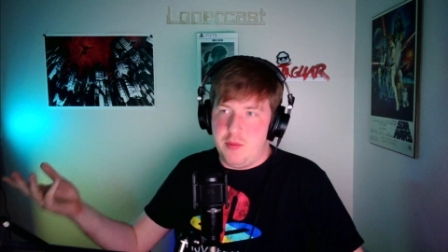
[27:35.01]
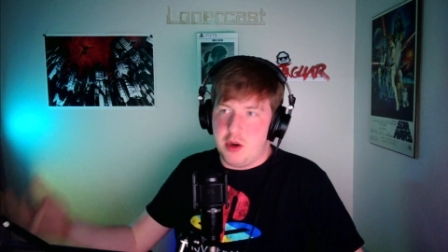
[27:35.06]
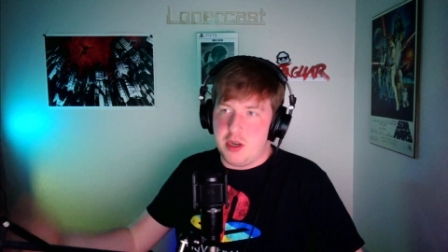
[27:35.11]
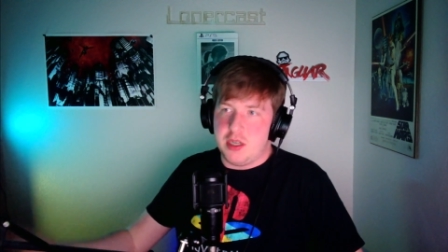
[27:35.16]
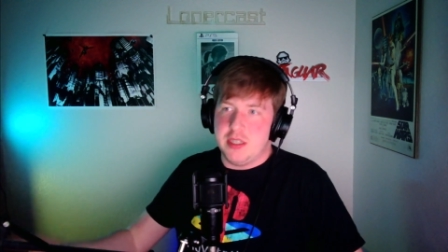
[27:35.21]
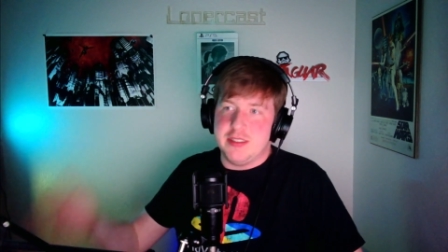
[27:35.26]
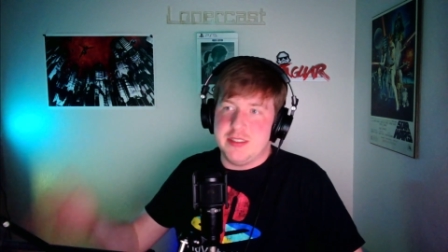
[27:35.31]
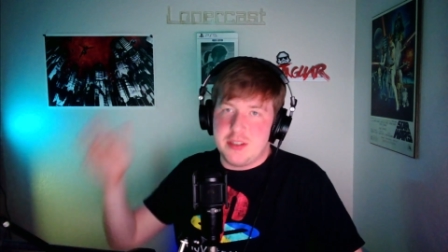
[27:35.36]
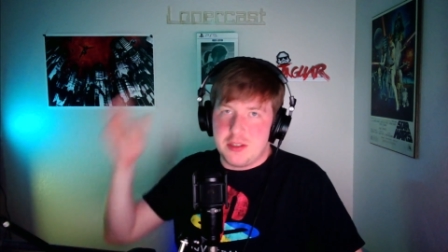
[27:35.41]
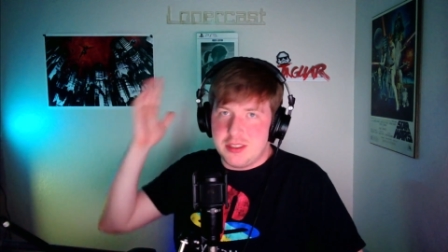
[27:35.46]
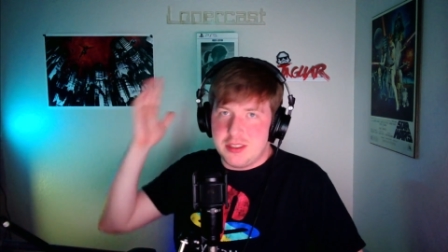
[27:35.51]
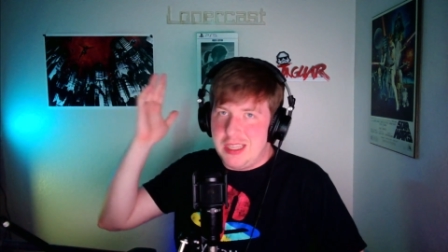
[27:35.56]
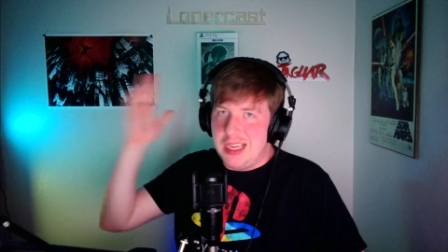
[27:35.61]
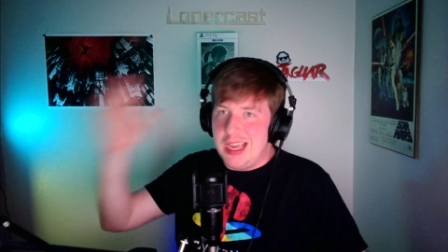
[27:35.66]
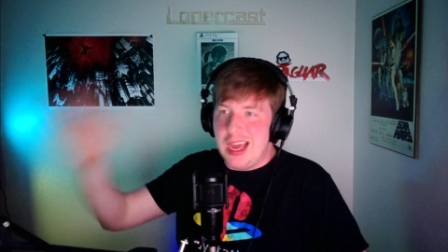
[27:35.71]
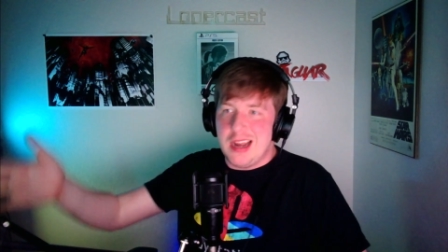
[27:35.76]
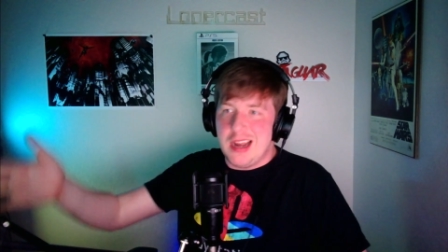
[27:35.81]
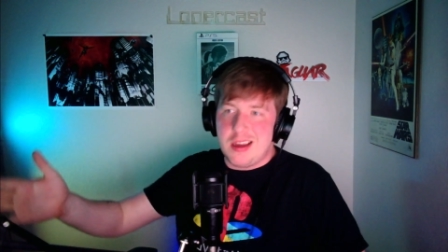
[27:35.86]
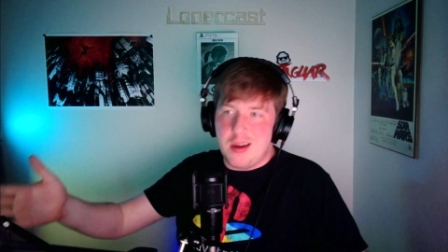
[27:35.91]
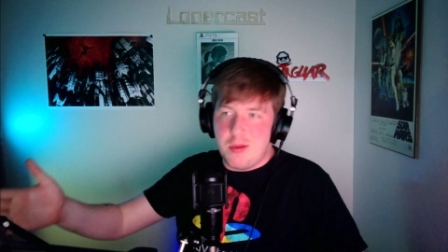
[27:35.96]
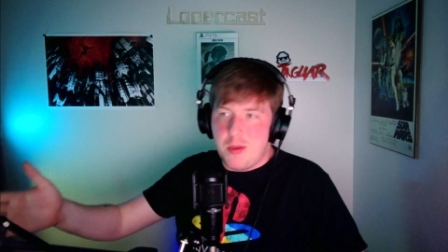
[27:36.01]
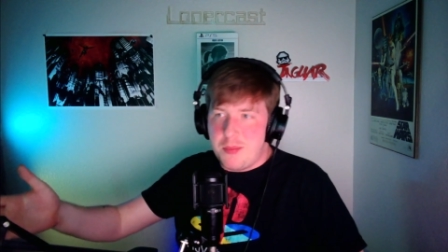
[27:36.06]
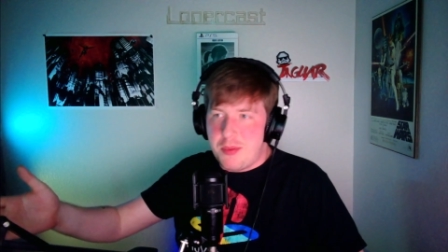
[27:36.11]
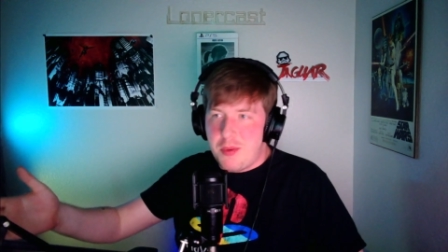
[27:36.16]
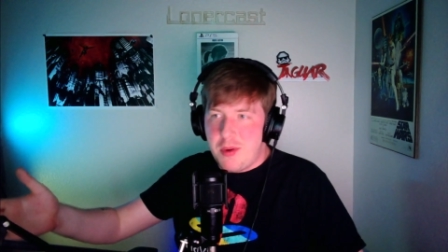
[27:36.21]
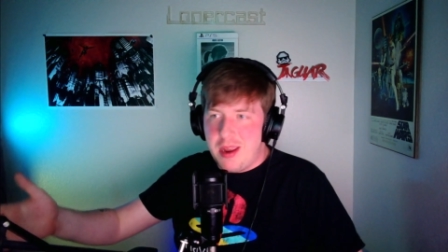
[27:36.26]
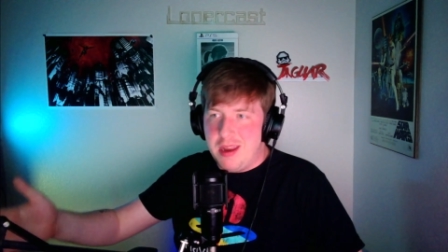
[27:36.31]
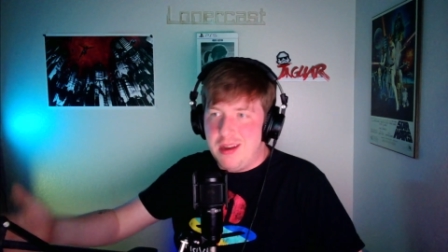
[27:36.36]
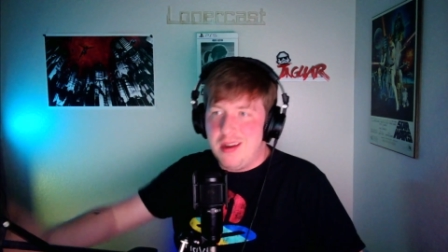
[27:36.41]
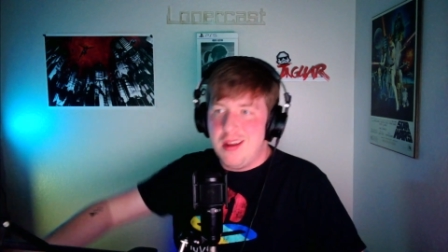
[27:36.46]
Because there's going to come a
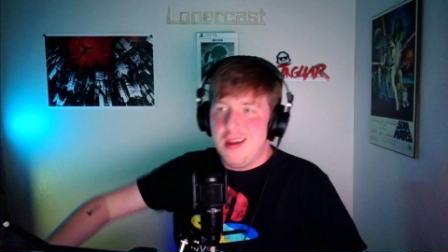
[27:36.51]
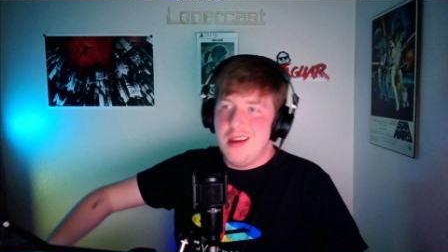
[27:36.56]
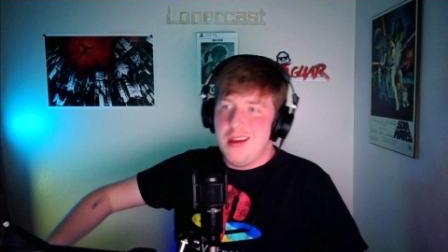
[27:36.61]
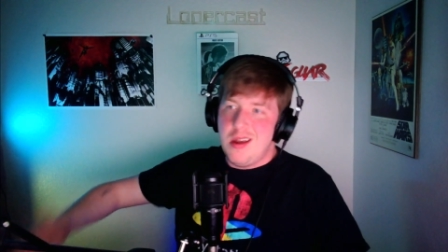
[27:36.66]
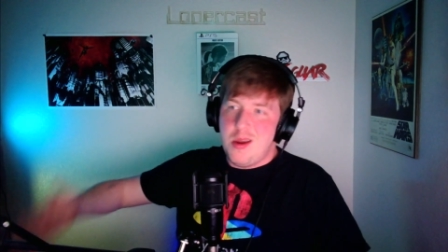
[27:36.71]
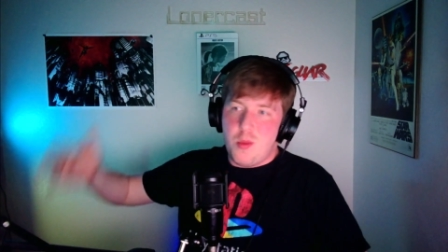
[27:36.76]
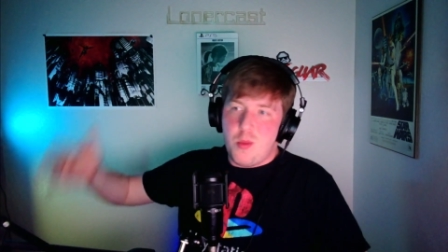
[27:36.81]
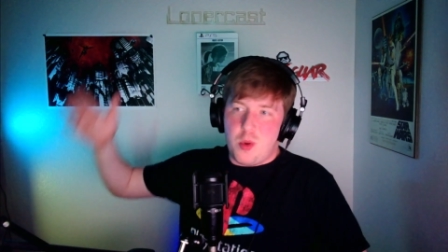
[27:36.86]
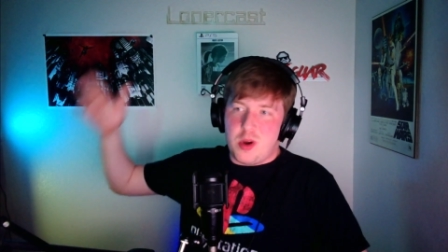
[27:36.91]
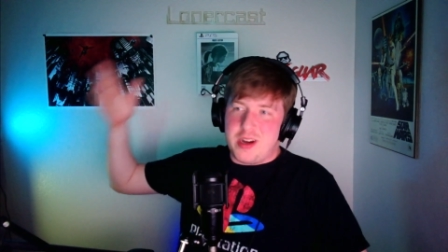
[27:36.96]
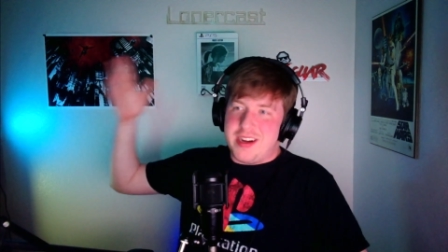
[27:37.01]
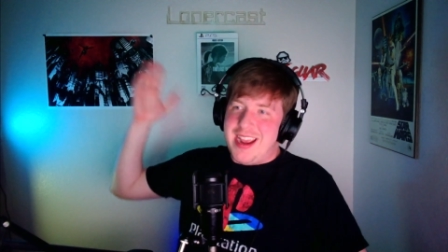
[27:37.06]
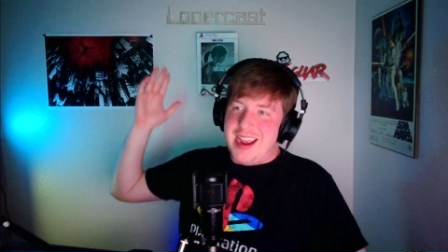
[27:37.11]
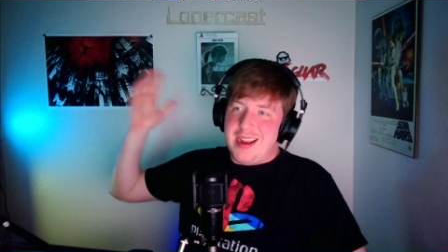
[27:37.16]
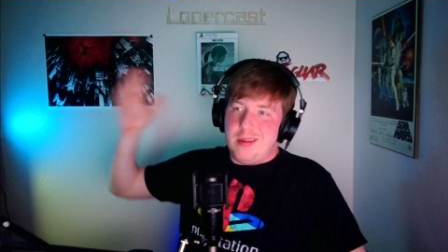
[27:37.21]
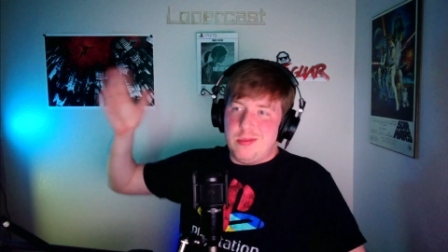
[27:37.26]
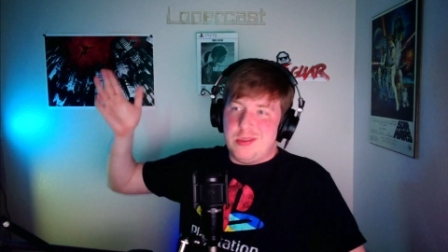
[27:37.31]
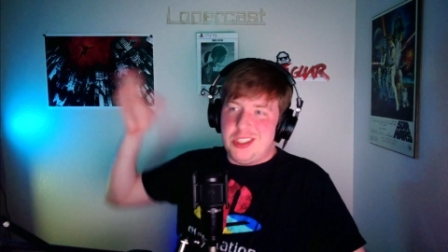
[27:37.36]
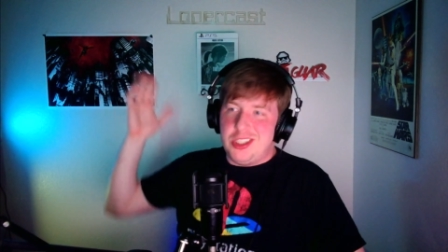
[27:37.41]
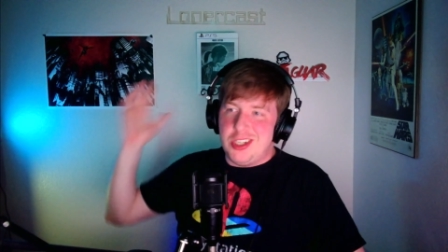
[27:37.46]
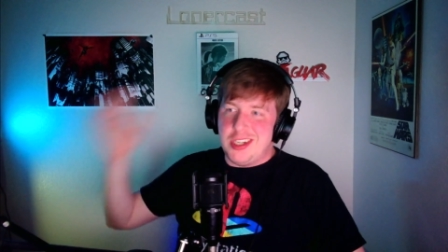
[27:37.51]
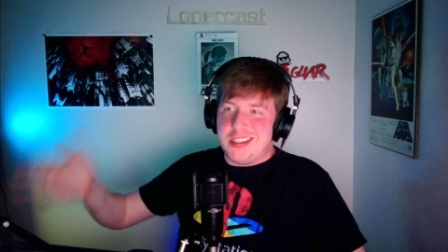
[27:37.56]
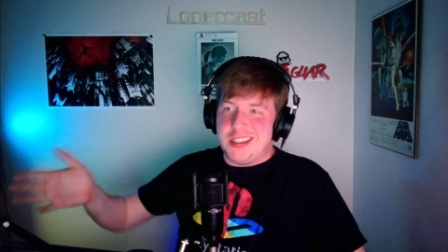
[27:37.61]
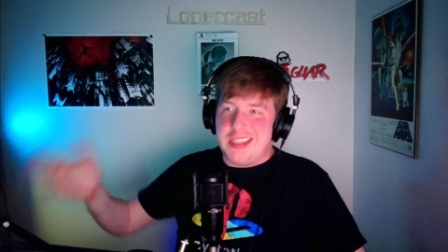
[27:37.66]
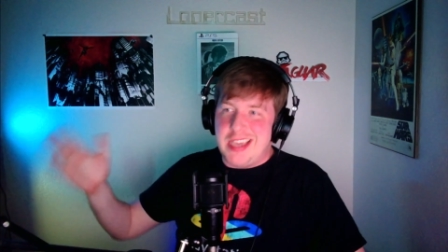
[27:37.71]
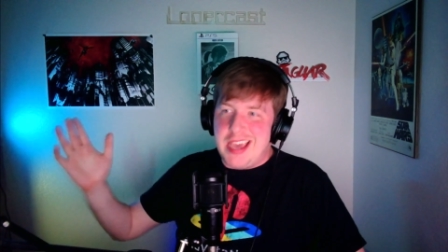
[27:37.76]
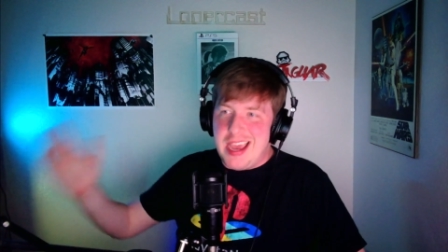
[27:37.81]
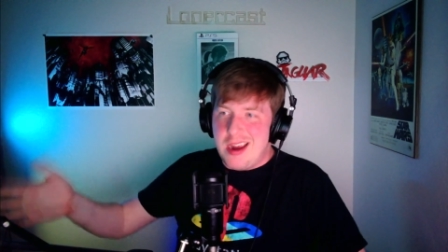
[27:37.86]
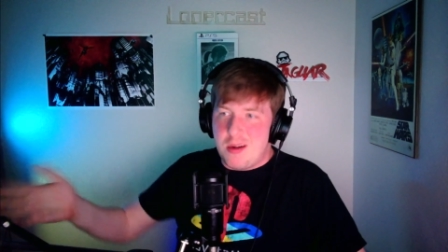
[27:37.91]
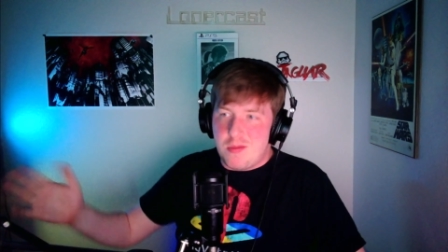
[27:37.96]
point where games just
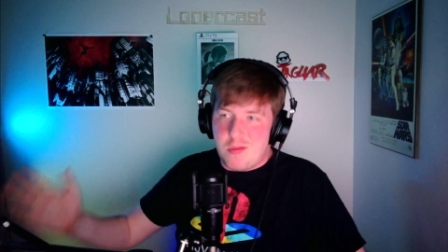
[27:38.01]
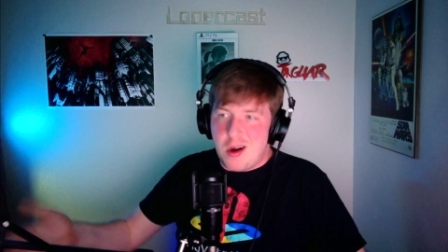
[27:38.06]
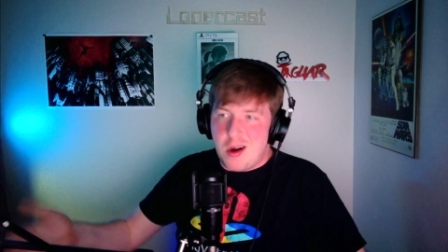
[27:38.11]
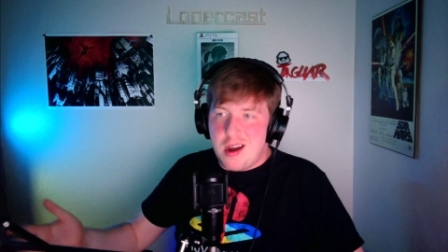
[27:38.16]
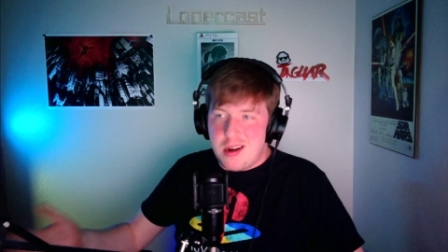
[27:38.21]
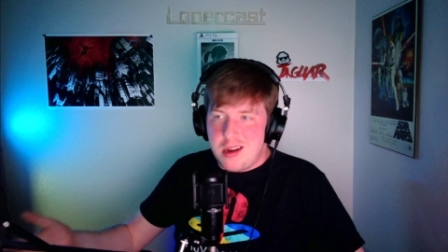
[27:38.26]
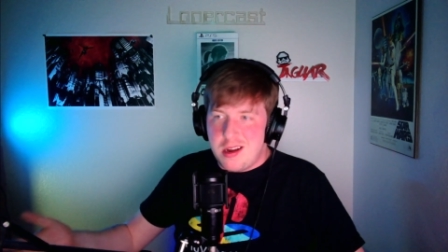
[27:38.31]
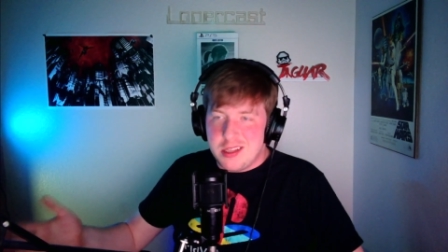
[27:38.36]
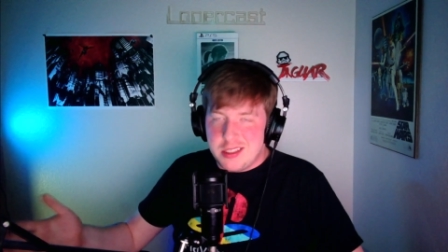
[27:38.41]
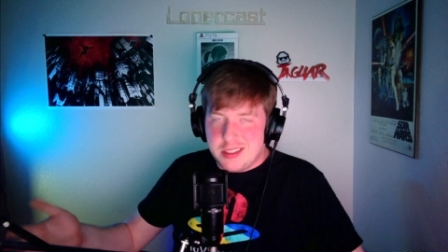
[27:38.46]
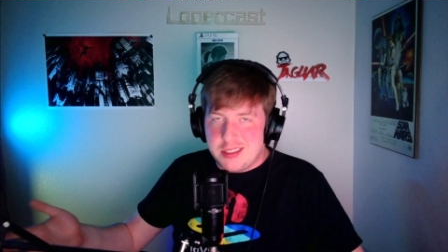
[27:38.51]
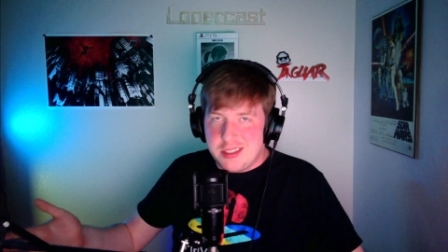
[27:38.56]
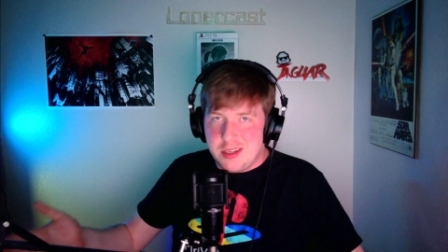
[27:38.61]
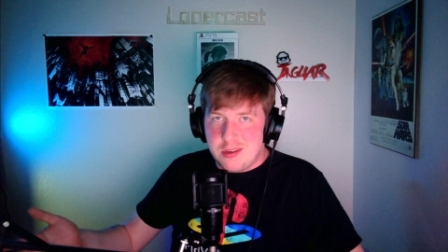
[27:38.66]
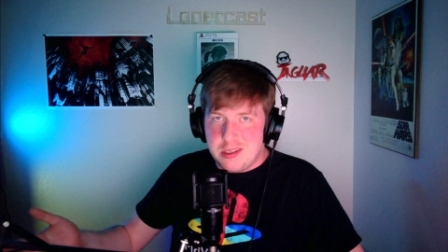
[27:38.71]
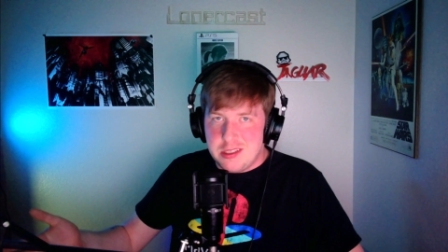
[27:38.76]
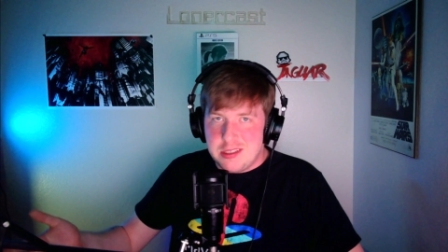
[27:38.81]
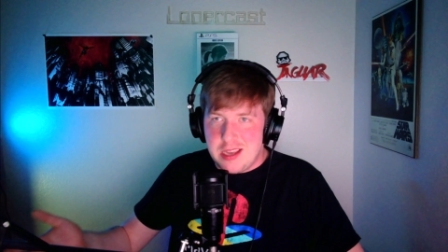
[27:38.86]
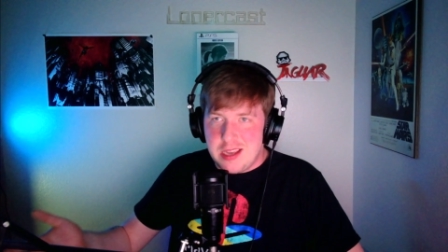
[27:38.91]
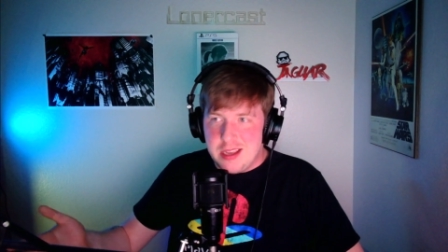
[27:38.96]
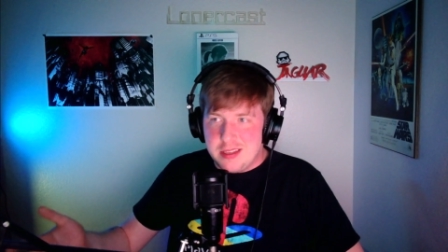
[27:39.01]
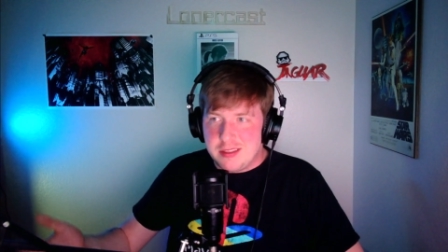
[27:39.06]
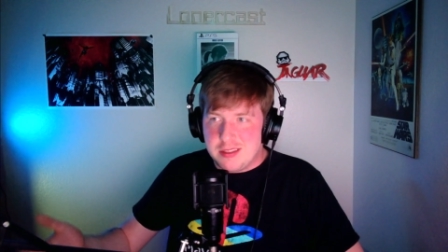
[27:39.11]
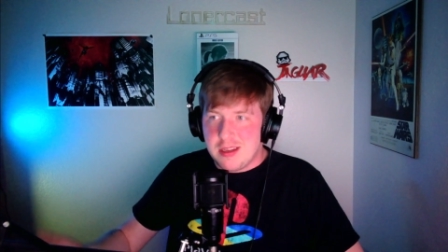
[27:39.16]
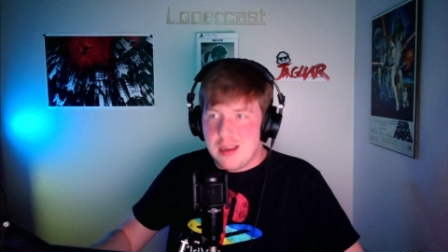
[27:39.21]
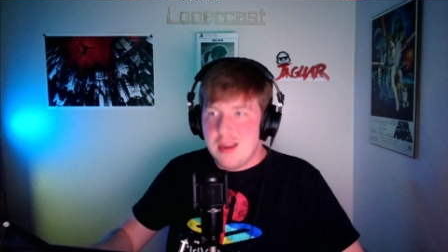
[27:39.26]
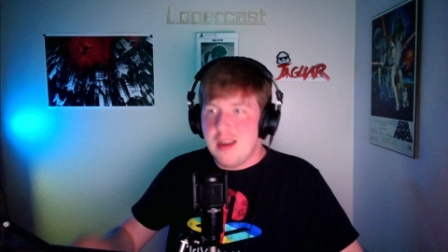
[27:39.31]
can't run on the Series S.